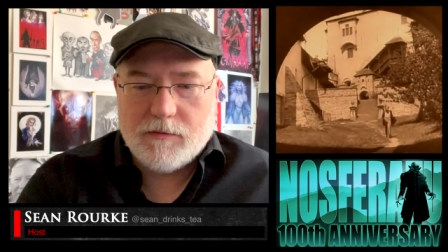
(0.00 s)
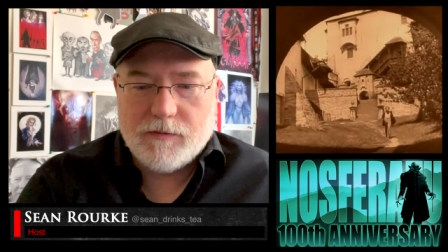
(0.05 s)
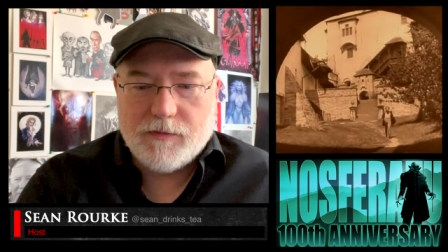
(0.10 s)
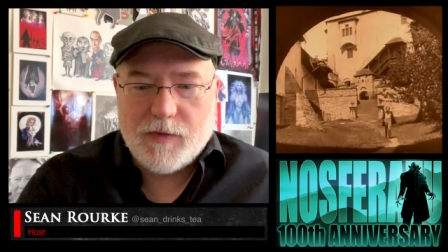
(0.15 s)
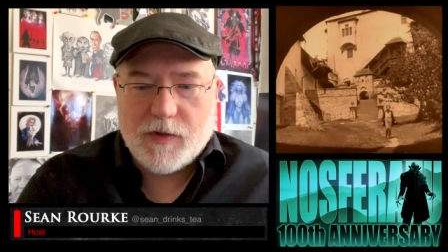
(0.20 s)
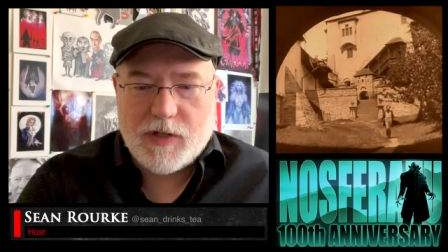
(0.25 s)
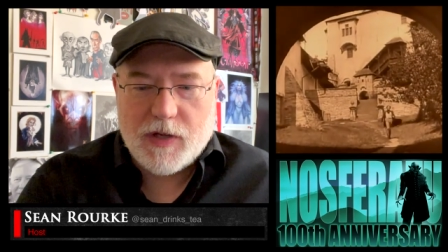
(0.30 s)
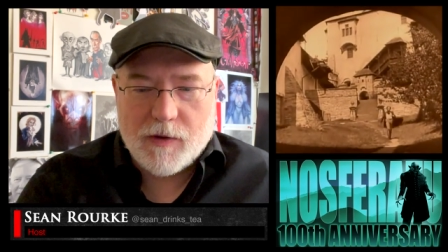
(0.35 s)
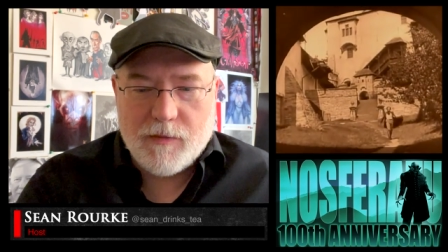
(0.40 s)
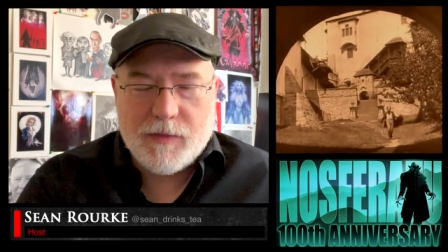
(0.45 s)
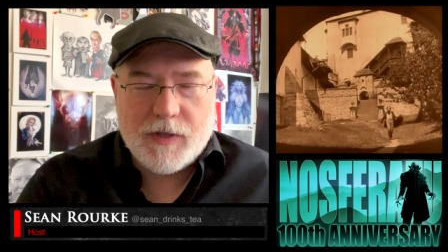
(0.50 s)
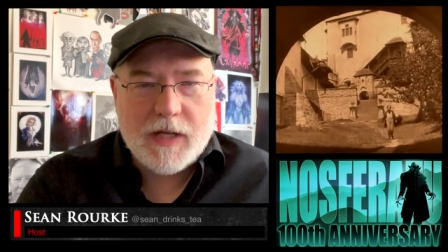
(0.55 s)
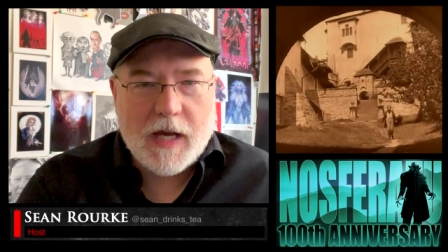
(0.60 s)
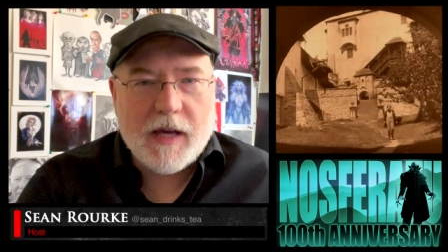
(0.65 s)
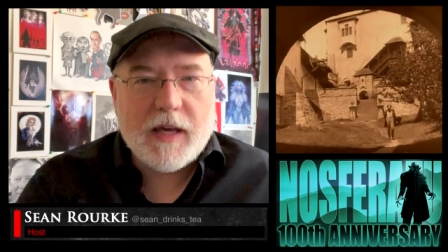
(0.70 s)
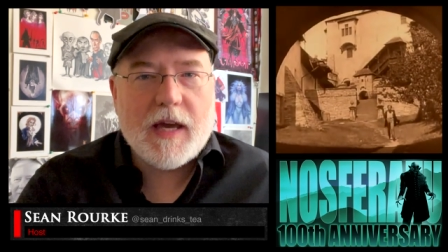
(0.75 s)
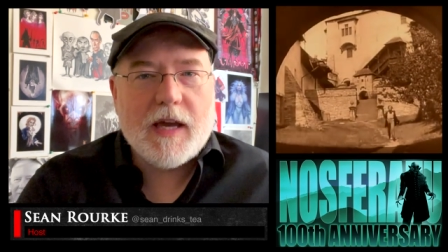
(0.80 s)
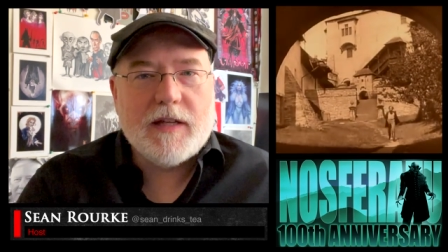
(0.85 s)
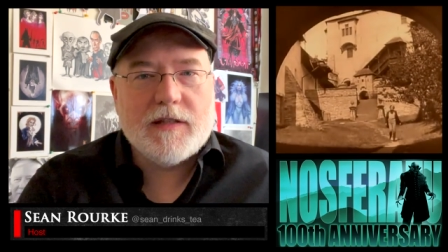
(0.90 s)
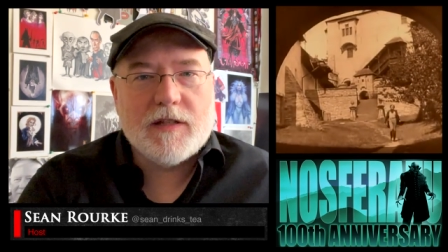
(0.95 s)
some
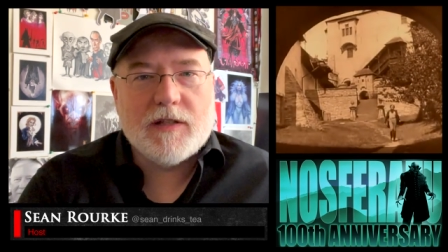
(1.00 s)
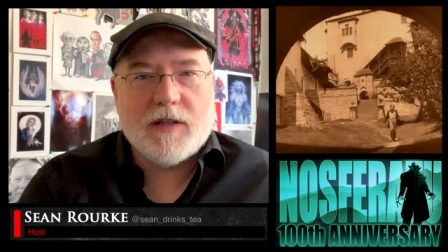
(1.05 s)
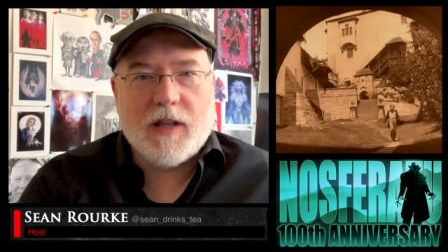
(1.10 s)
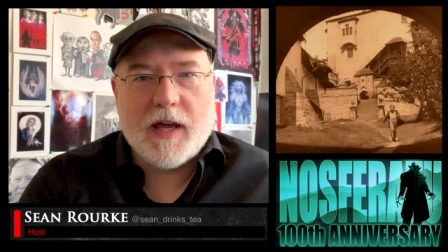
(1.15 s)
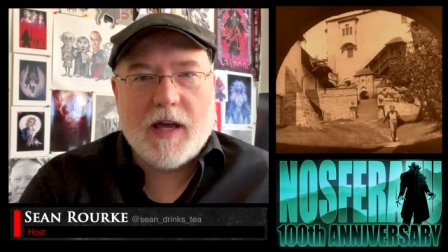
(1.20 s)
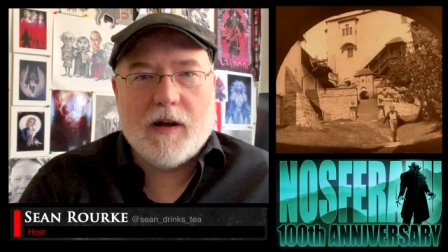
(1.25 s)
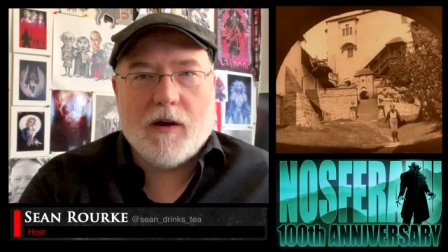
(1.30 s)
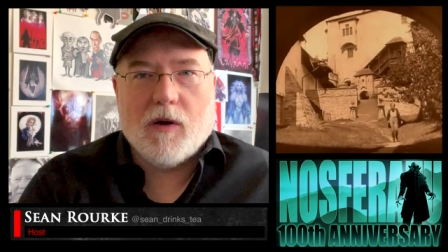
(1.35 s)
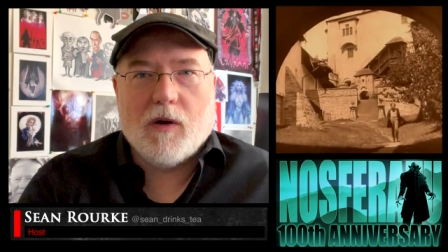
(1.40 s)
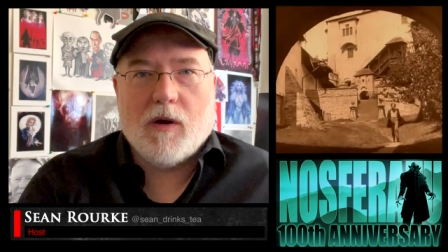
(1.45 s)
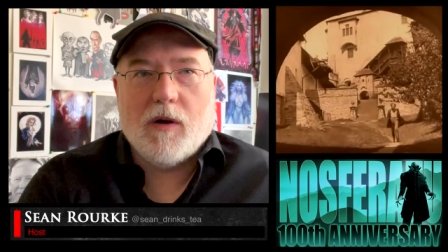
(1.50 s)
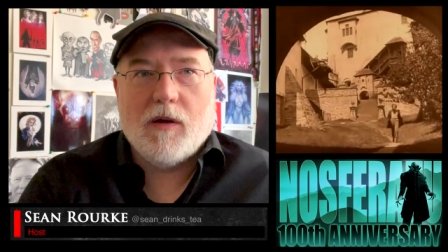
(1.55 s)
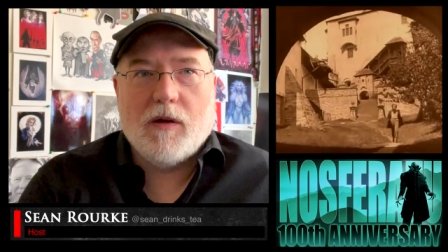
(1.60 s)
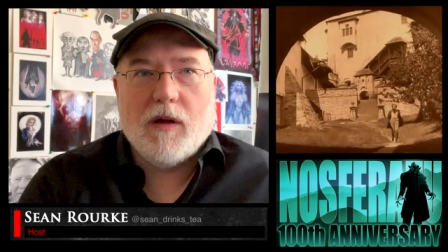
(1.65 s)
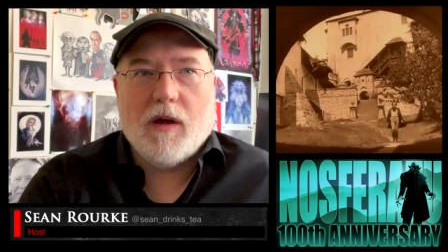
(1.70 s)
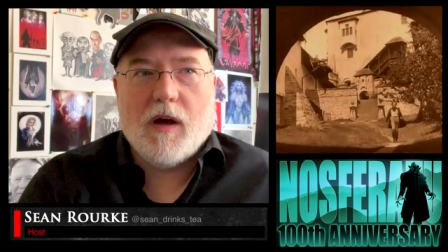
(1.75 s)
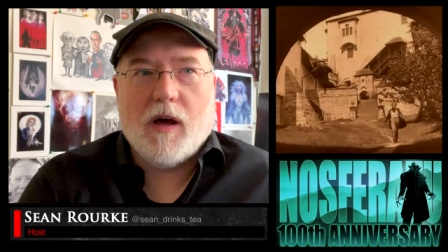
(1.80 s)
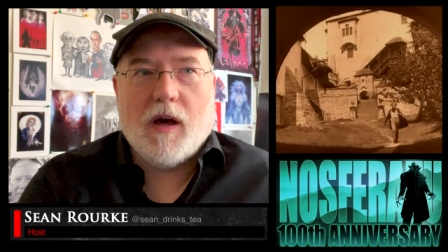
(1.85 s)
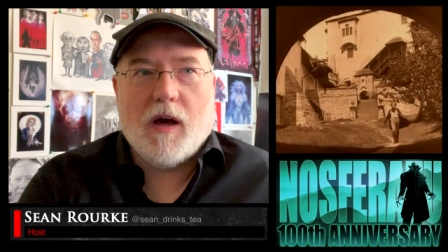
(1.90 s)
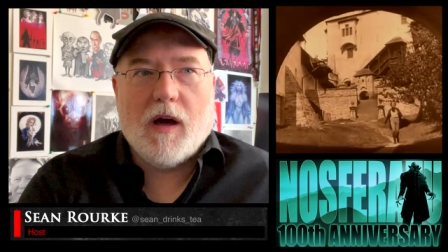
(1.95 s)
decades later,
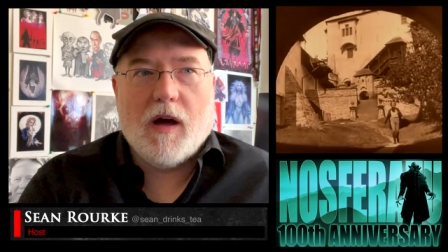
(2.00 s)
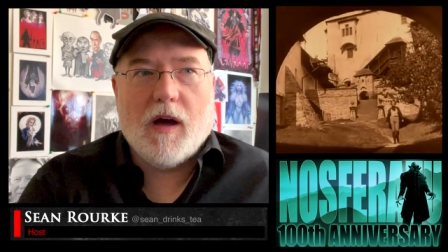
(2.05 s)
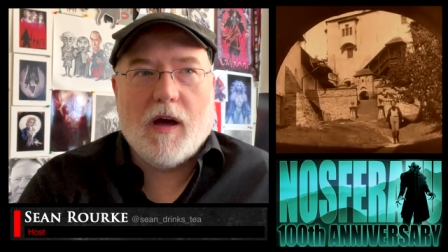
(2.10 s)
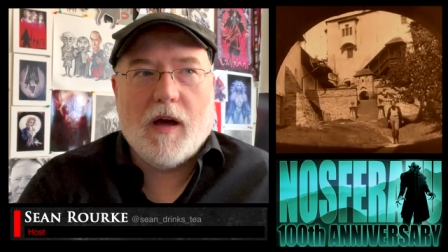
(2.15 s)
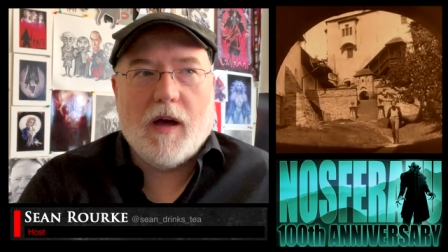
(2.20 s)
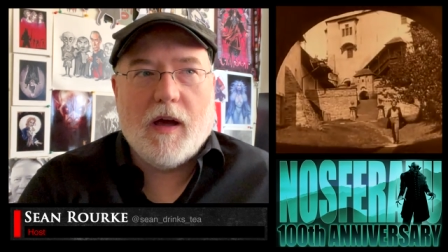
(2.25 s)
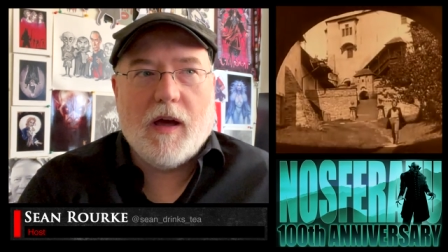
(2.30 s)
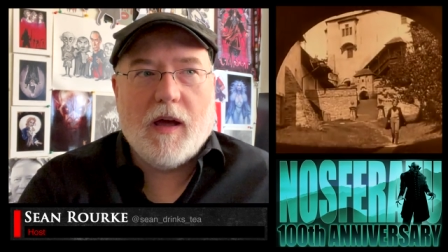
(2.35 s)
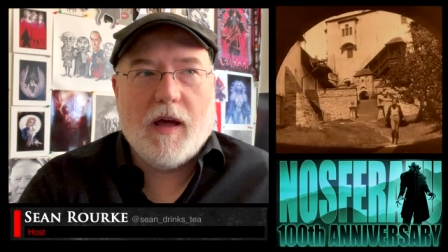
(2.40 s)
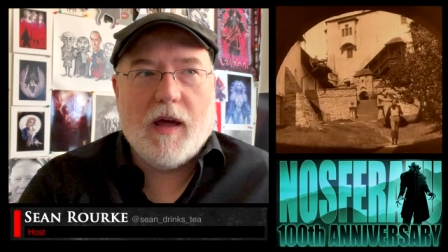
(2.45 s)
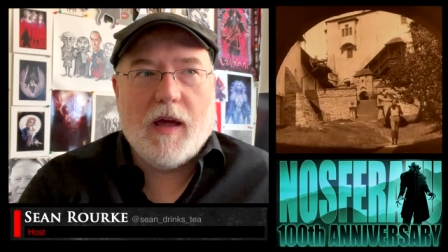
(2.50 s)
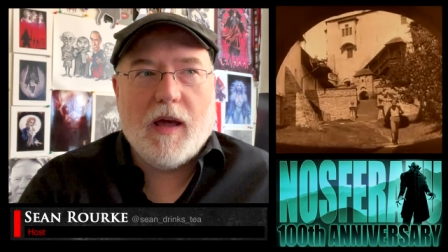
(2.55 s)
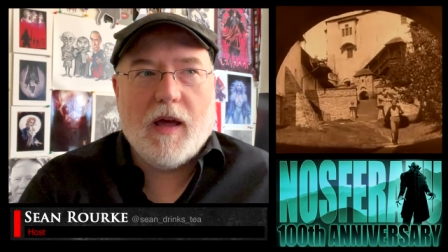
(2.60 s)
uh,